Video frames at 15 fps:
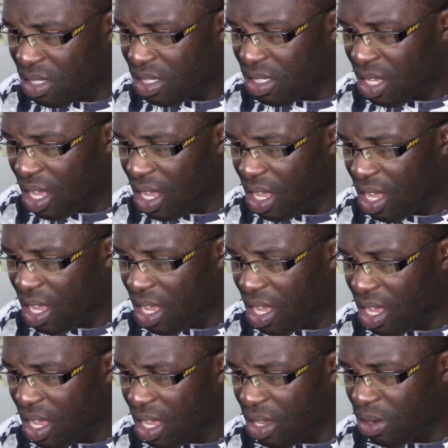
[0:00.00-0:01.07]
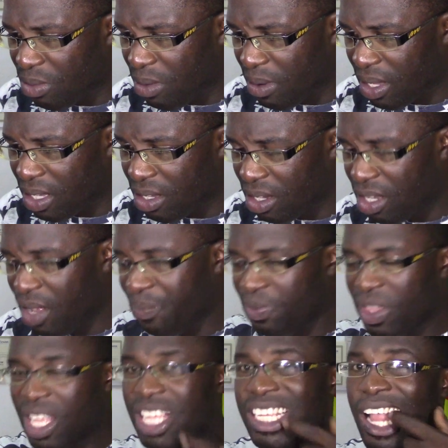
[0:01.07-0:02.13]
Damn. Oh my god.
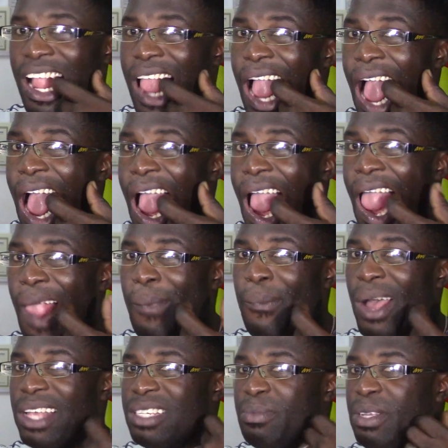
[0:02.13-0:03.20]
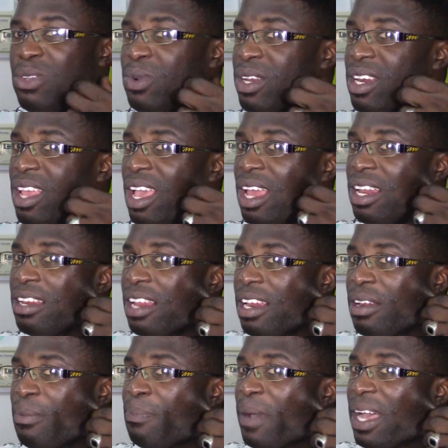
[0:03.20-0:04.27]
It's like it passed between there and it
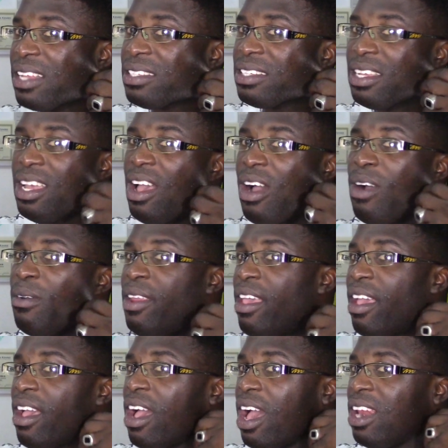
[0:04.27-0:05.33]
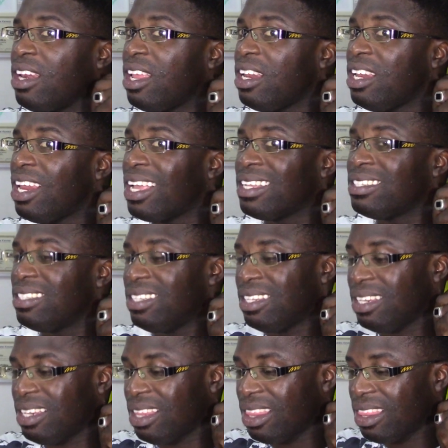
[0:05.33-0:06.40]
then passed there and then it exit
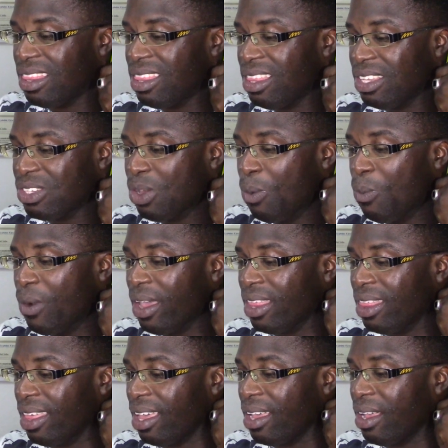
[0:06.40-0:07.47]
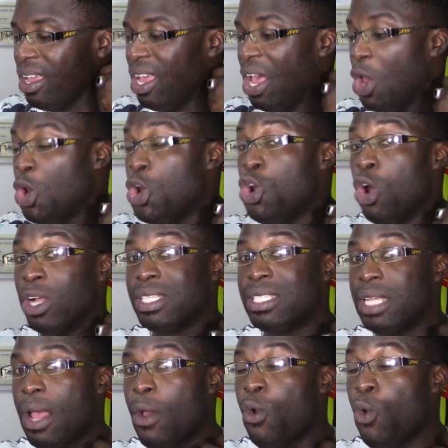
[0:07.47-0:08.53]
somewhere there.
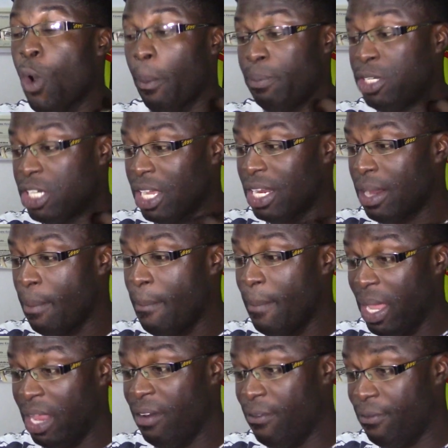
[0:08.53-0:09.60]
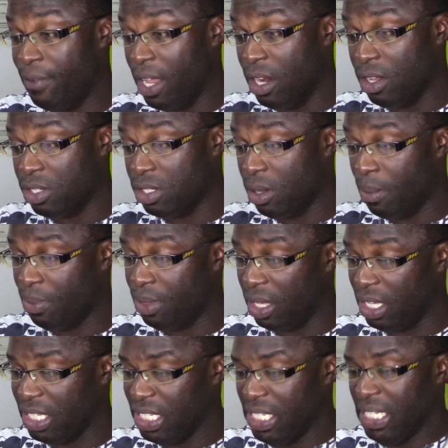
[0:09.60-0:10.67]
Not a rupture in a main vein or
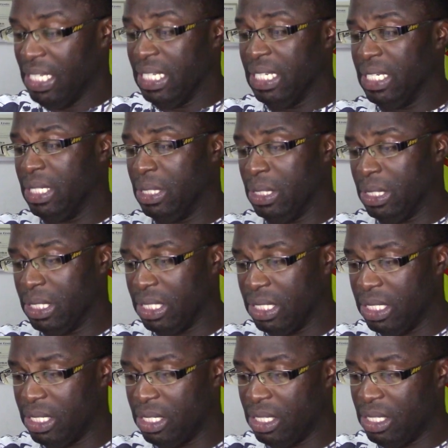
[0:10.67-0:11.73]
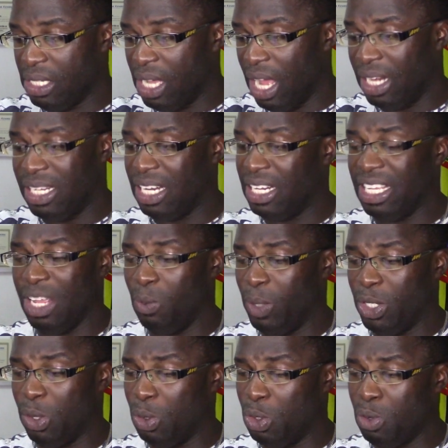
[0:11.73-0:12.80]
something. Ugh. And then again, we
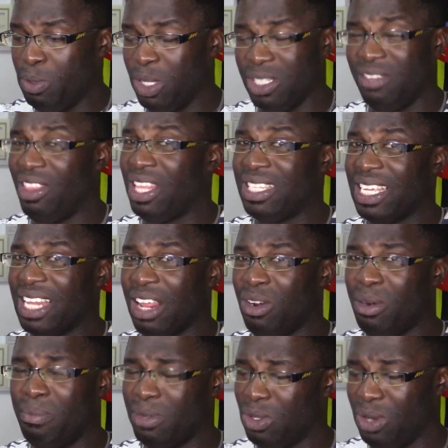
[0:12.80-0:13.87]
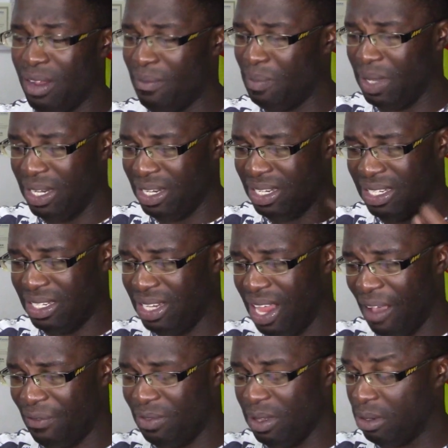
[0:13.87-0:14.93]
don't know because if they take that out, it could have been.
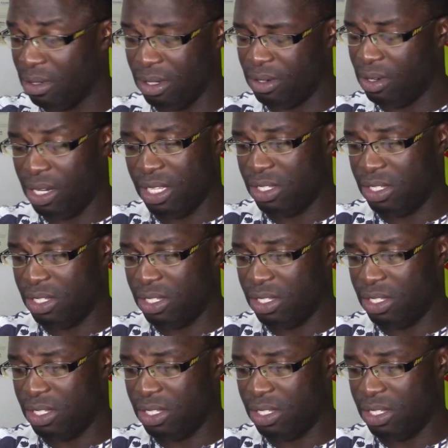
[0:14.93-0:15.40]
Oh god. Okay,